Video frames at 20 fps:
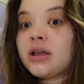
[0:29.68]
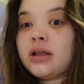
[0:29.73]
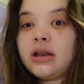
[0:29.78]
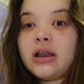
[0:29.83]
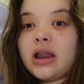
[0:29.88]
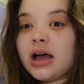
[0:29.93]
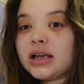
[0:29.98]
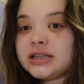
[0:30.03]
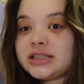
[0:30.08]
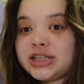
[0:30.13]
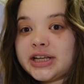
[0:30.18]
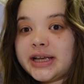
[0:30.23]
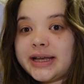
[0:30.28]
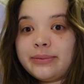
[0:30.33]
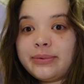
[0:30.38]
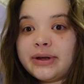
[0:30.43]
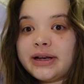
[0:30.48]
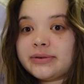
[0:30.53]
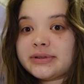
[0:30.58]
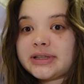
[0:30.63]
Last year
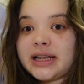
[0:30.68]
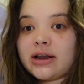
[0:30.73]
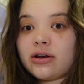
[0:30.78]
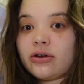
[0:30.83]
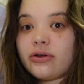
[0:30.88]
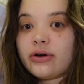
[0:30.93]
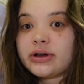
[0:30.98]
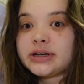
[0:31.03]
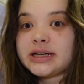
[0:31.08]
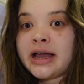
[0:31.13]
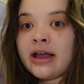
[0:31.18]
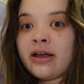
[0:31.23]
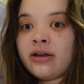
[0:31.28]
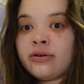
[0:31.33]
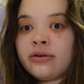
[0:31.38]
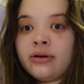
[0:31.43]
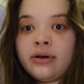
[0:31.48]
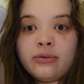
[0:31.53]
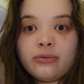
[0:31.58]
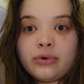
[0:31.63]
when it was like
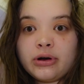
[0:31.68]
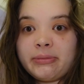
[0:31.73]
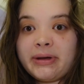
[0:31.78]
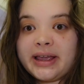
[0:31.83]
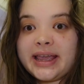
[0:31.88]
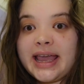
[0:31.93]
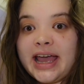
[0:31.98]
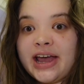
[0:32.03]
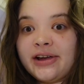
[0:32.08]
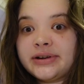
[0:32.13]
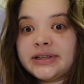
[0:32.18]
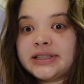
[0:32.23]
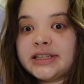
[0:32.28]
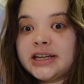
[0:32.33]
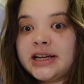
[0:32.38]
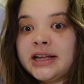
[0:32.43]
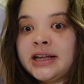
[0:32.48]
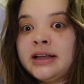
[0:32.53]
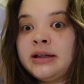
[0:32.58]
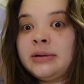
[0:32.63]
lockdown, one of my carers
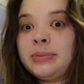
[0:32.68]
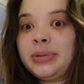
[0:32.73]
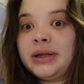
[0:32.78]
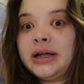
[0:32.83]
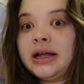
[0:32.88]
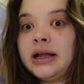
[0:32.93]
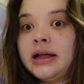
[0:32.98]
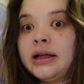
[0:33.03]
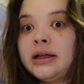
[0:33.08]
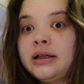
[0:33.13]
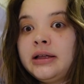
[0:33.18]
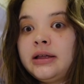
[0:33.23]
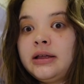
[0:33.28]
did it, but